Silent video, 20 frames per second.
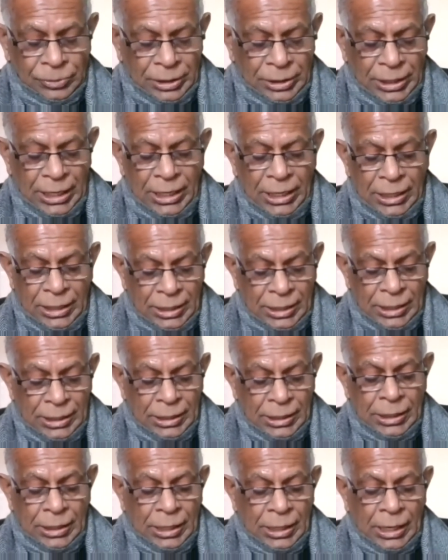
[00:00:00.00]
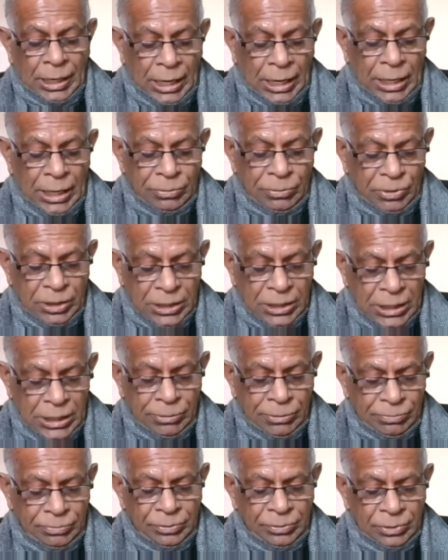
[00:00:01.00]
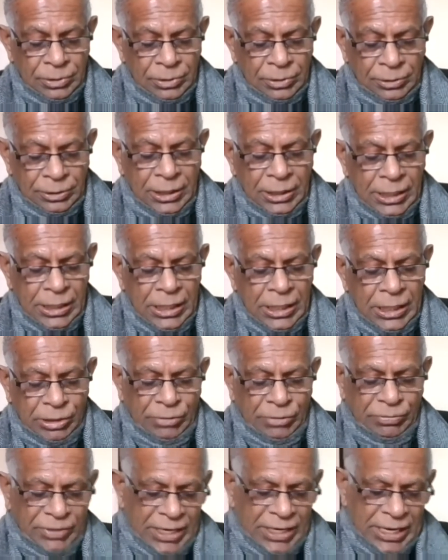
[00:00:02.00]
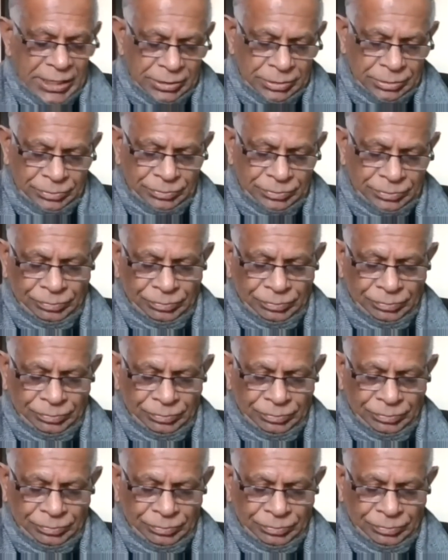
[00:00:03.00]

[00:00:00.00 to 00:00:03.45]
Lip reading: Well, I would give 3 out of 10.